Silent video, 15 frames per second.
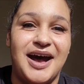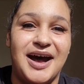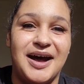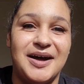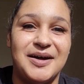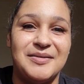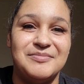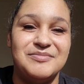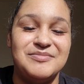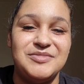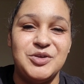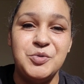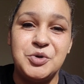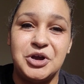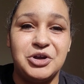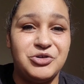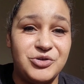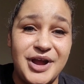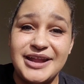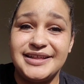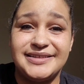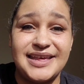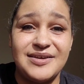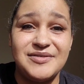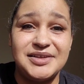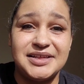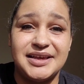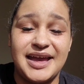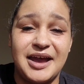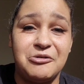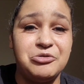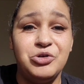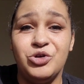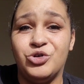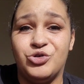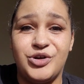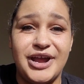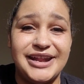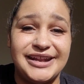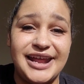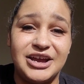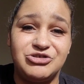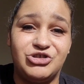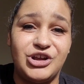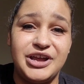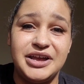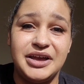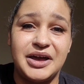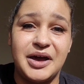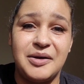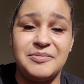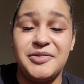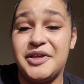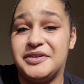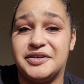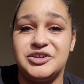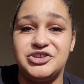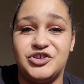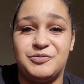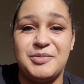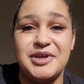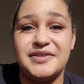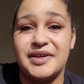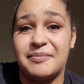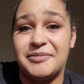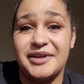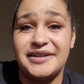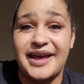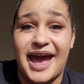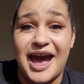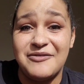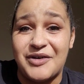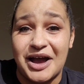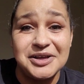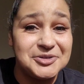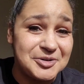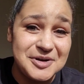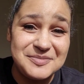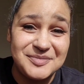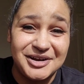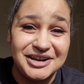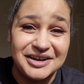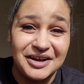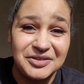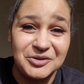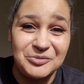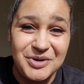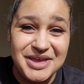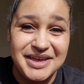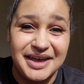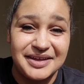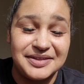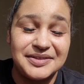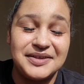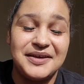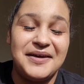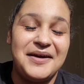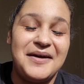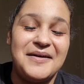Um, you can create a savings account, you can create an extra income. This can just be something to have ice cream money on the weekends.